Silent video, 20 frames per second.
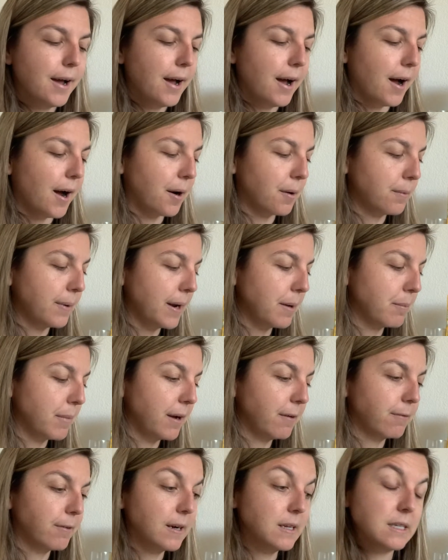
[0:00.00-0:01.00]
All right,
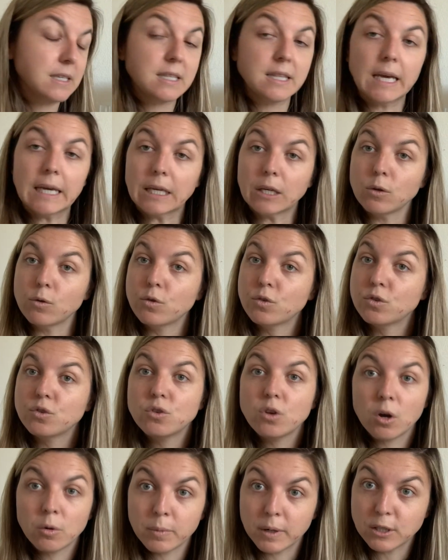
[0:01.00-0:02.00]
my friends, thank you
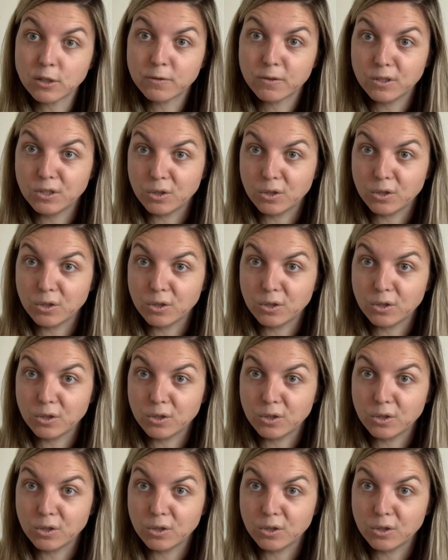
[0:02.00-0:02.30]
so much for